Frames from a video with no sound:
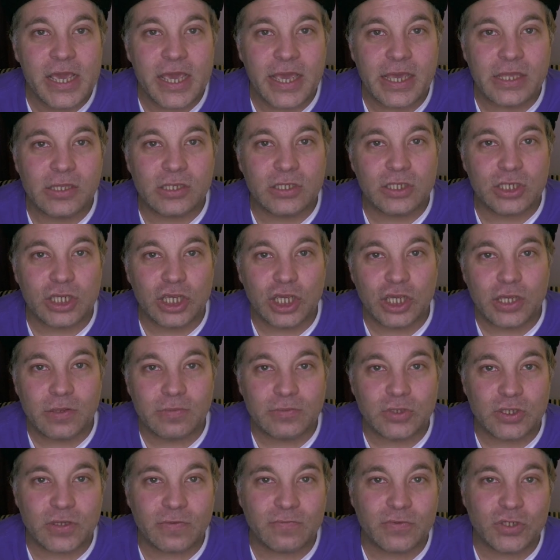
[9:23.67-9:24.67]
in
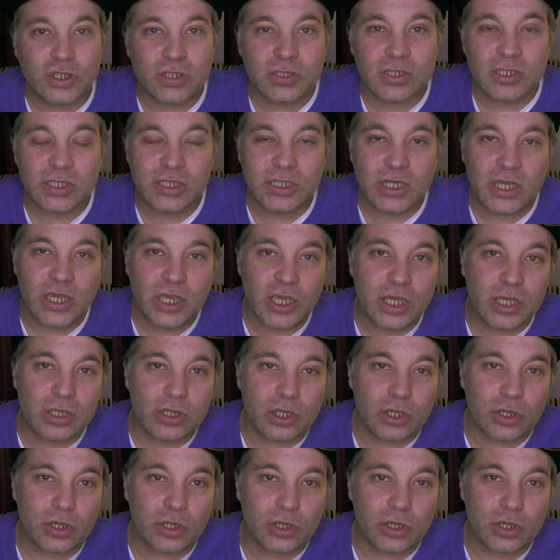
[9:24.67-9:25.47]
terms of just seeing